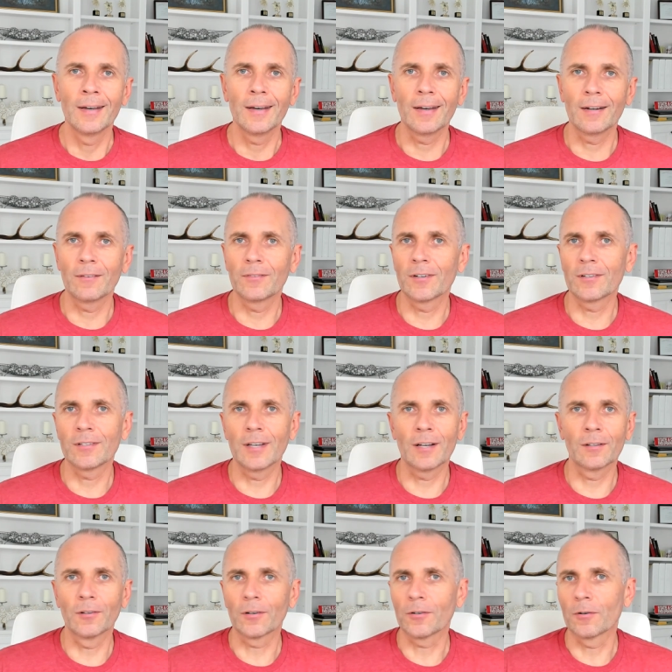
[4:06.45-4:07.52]
And if they're
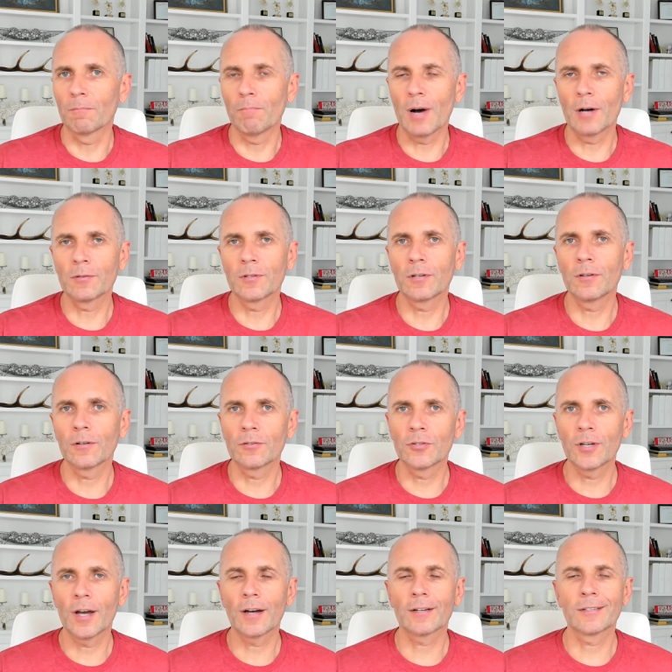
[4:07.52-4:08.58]
saying, look, you're bouncing your
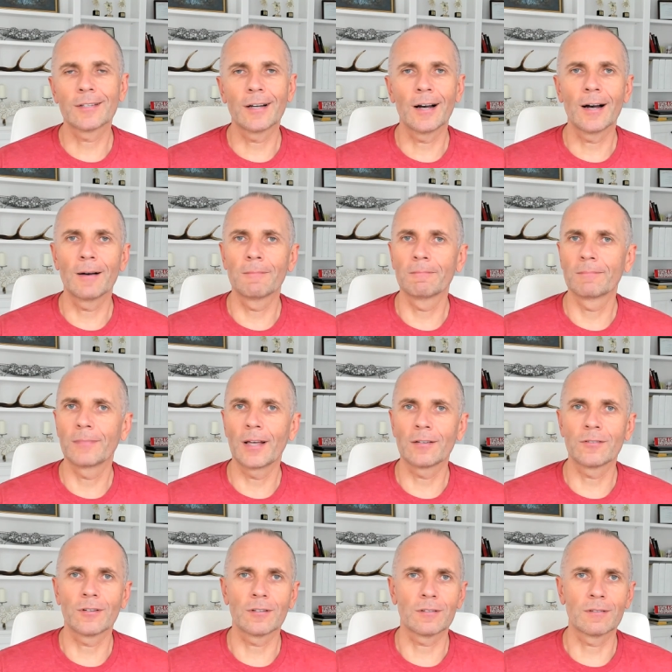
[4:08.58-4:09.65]
checks,
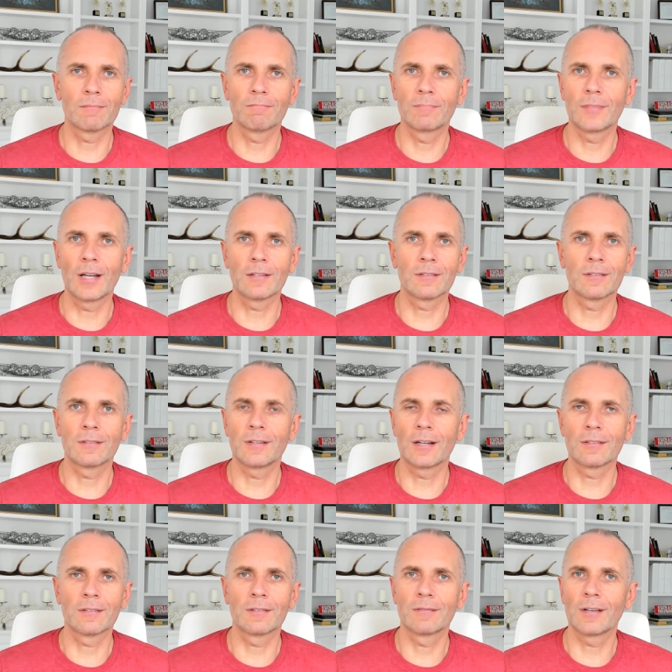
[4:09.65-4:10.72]
that's
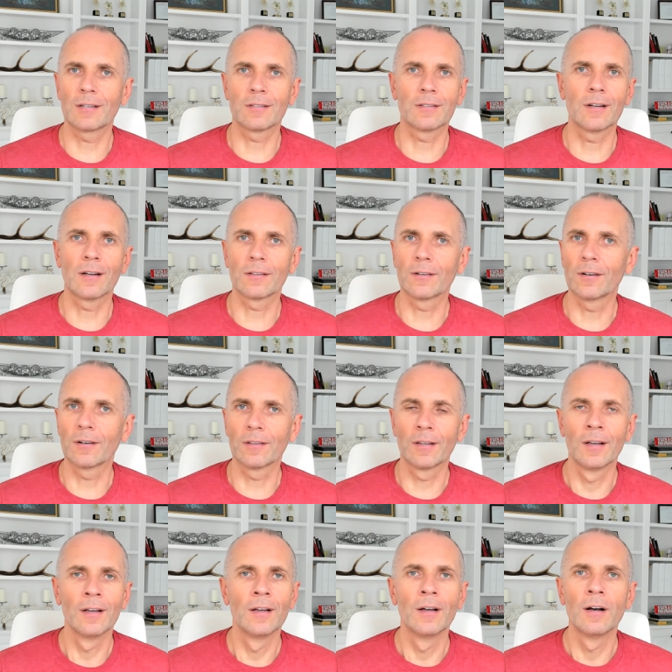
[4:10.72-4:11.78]
not good.
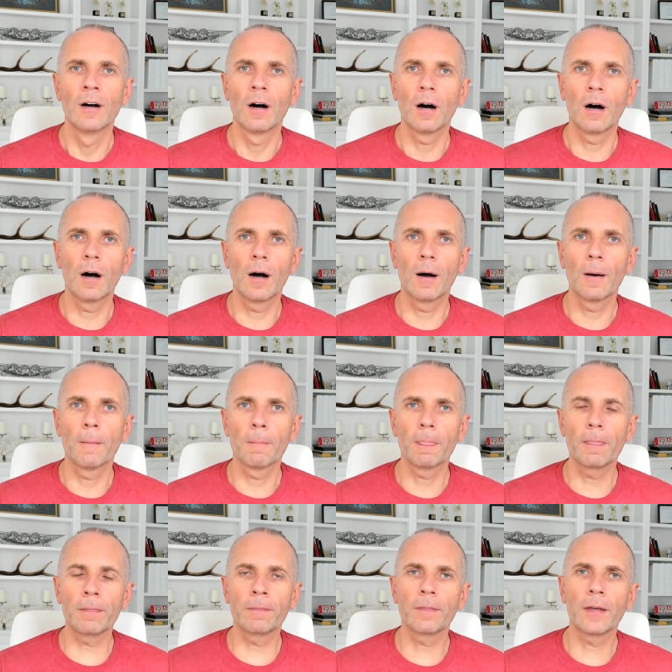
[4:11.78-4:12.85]

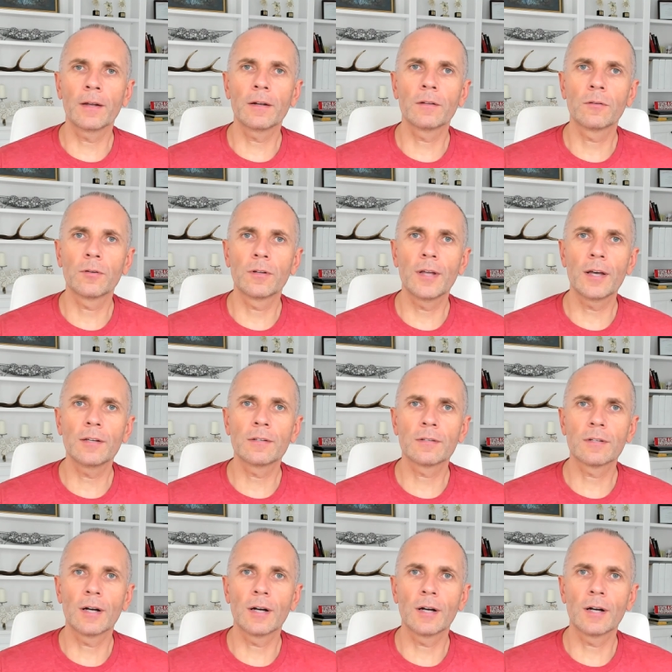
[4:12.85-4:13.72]
And in today's